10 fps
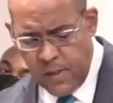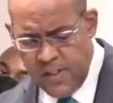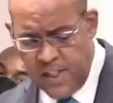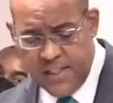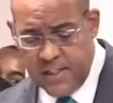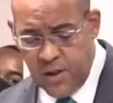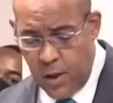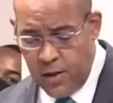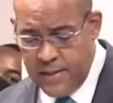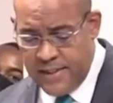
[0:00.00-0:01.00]
Justice
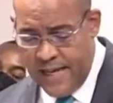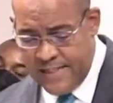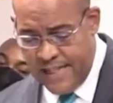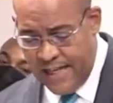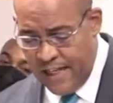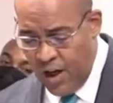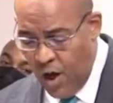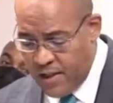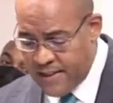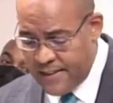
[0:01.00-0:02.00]
Saunders says that the
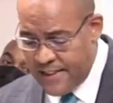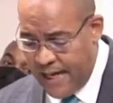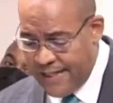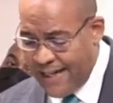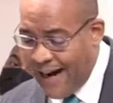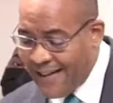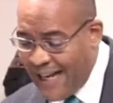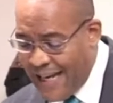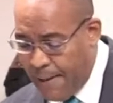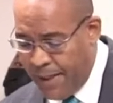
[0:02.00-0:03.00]
law and society are
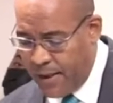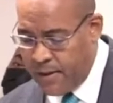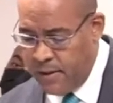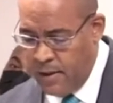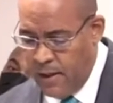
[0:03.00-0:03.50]
dynamic.